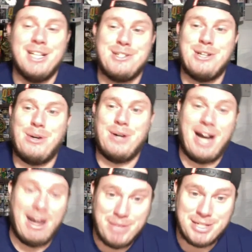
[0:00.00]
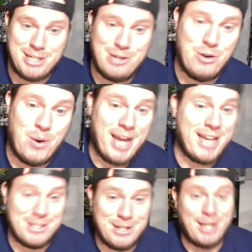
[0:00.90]
So, obviously, you know, I
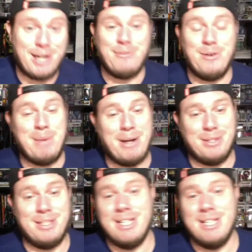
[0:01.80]
can talk about